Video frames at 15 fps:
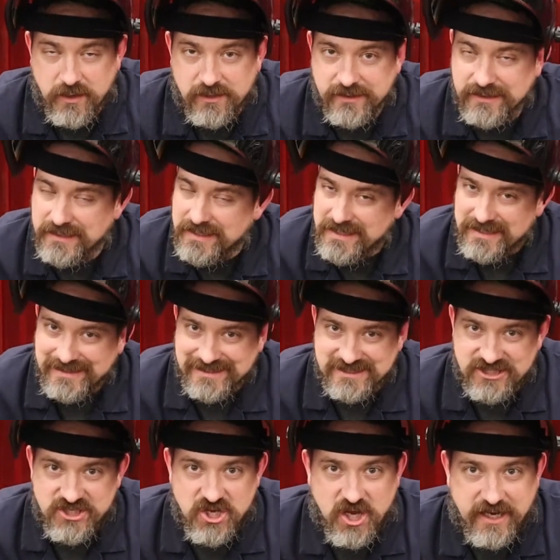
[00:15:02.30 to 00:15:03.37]
welding.
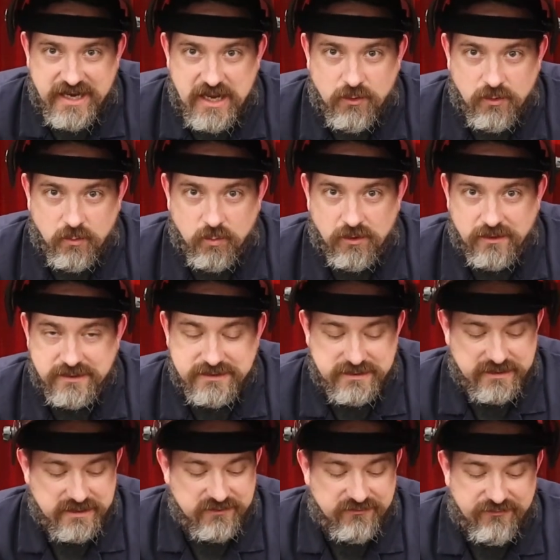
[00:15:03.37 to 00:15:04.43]
That's not how it
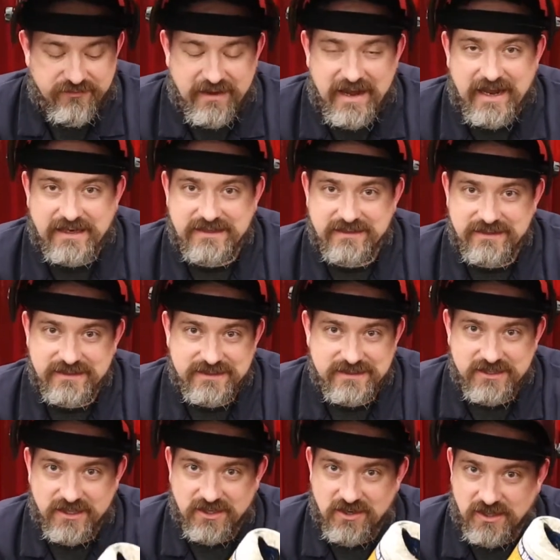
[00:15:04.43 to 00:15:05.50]
works. In fact, this is
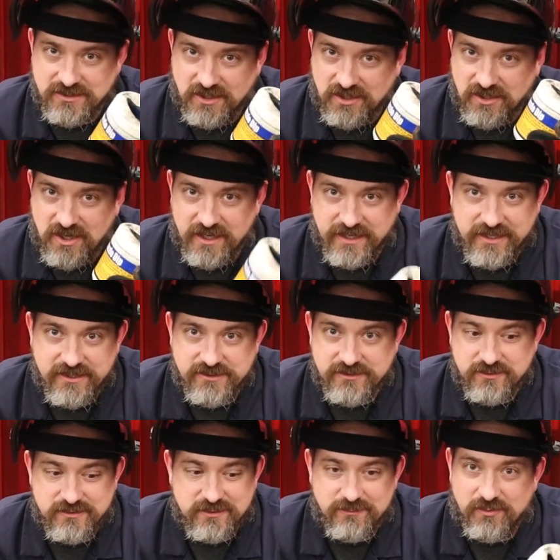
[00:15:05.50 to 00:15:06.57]
going to cause a lot of
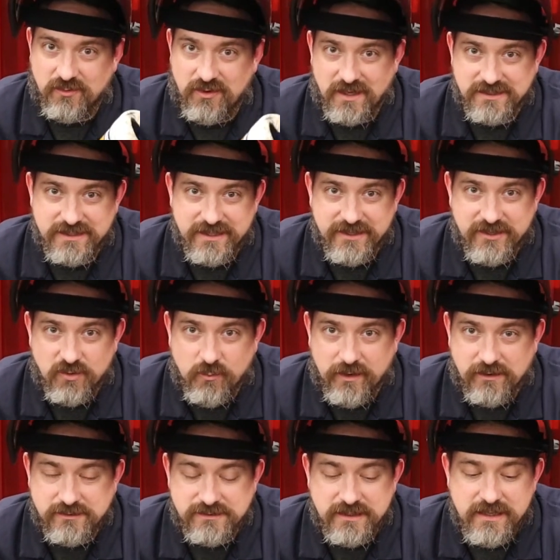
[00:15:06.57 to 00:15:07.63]
issues and porosity in your
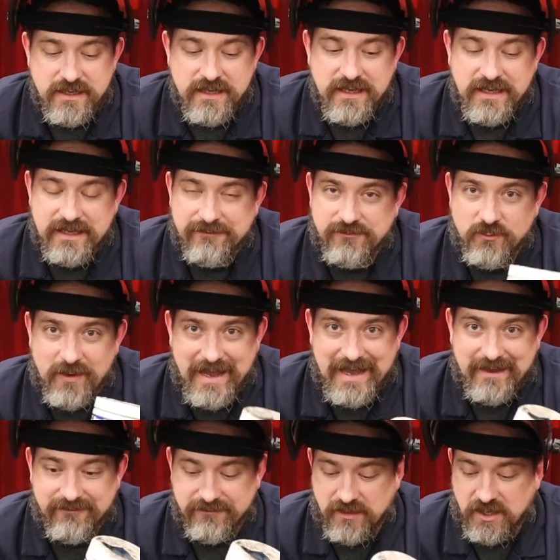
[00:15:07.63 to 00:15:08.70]
welds if you
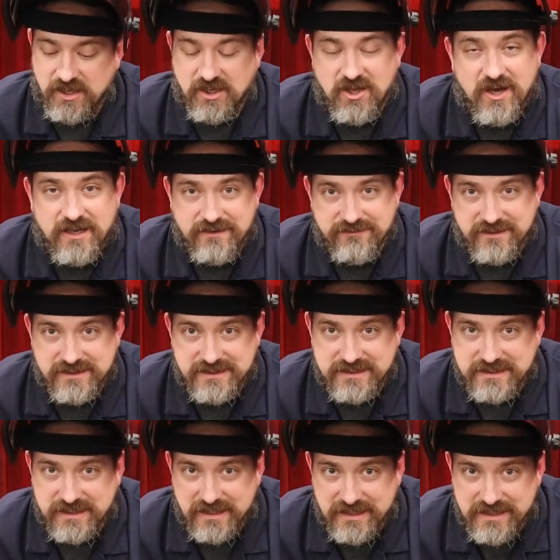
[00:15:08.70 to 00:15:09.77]
have a lot of it
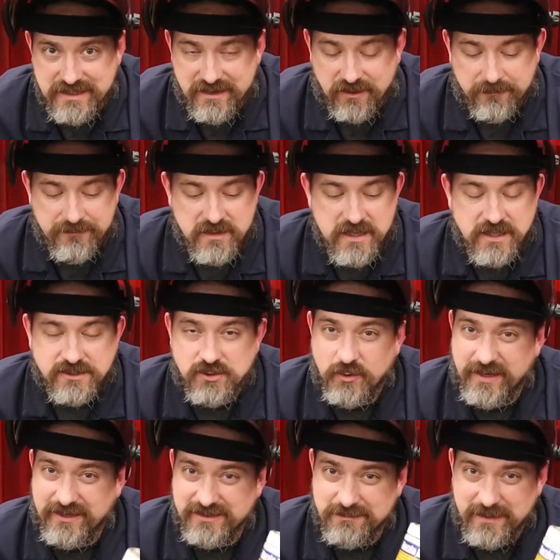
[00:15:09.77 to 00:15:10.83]
still in there. So
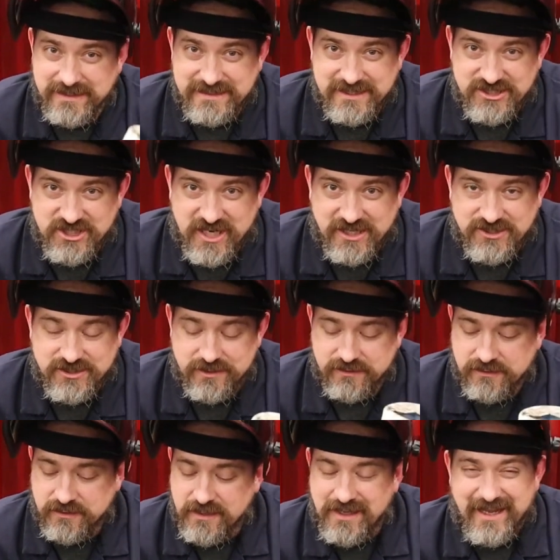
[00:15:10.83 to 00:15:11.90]
here's my suggestion.
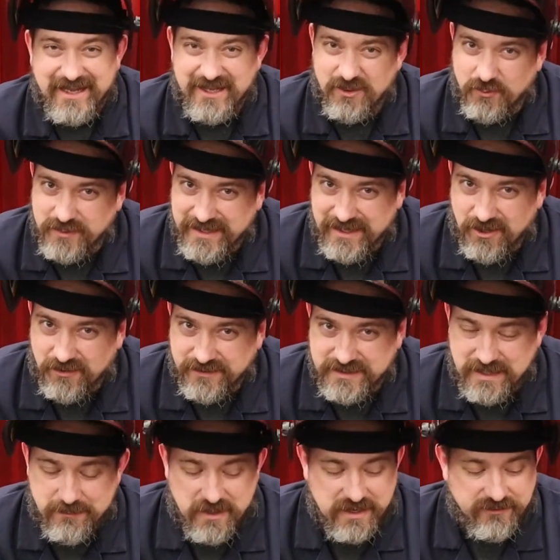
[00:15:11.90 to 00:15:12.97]
You don't need it all the
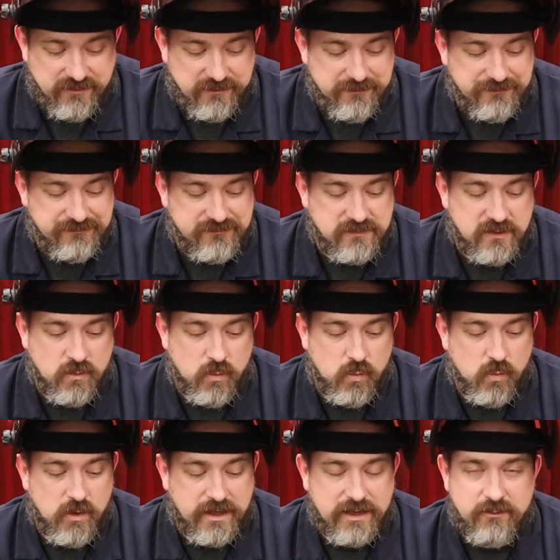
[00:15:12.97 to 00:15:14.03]
time either.
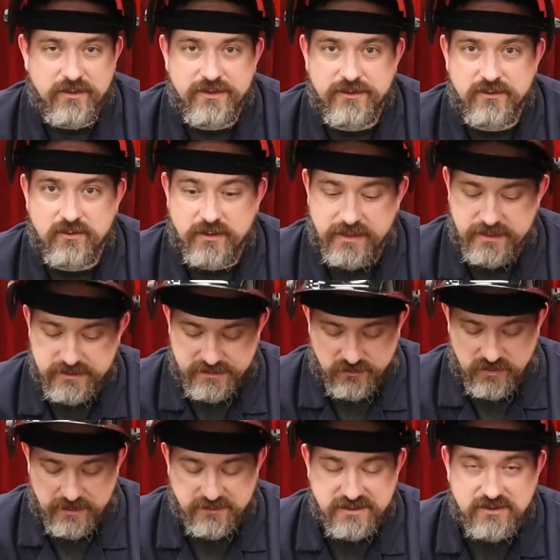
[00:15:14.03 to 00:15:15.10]
What I would do is
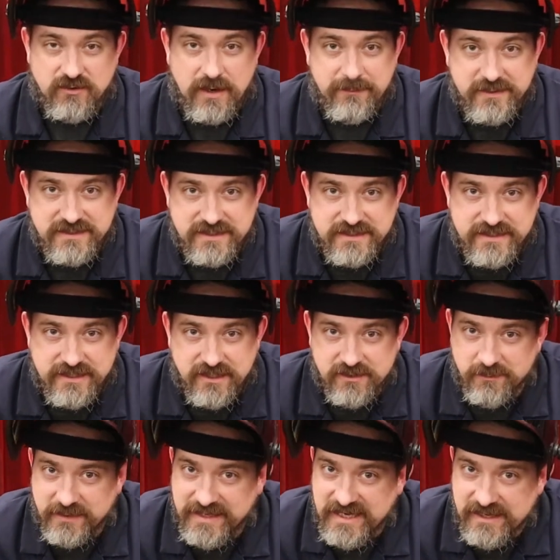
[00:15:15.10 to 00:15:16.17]
grab a scrap piece of steel at
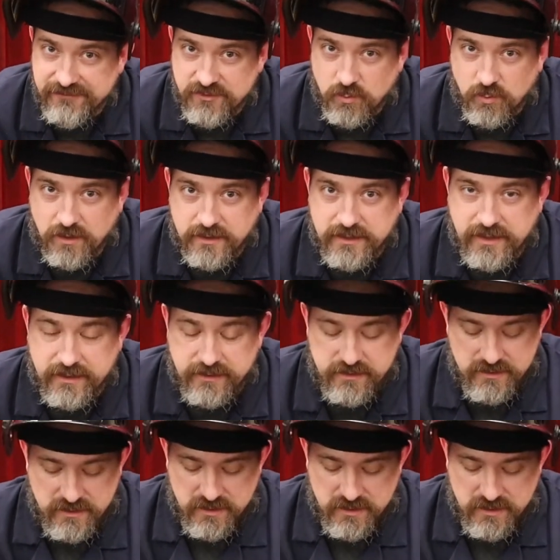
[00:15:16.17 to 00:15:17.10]
the beginning of your workday,